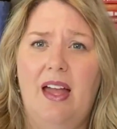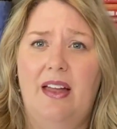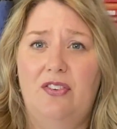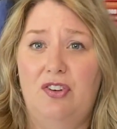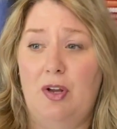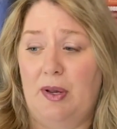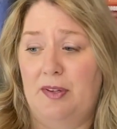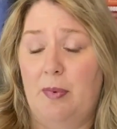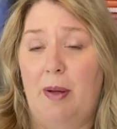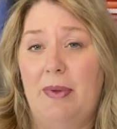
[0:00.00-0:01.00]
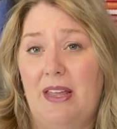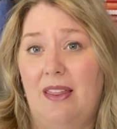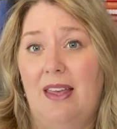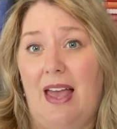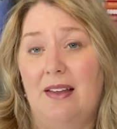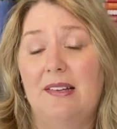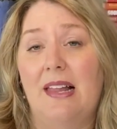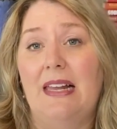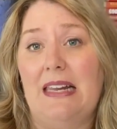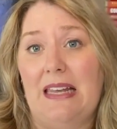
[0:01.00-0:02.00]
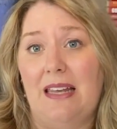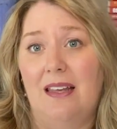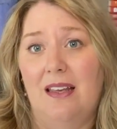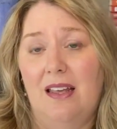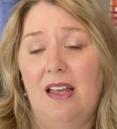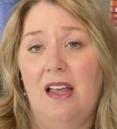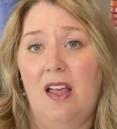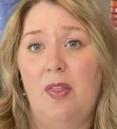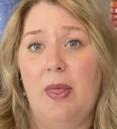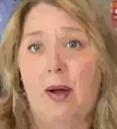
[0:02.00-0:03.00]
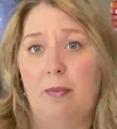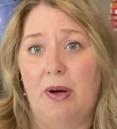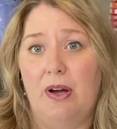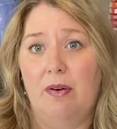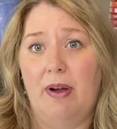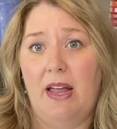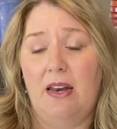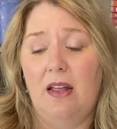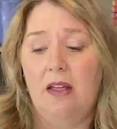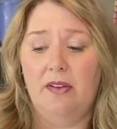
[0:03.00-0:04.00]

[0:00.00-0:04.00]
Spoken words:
And she talks about being the gaslightee in that book, right?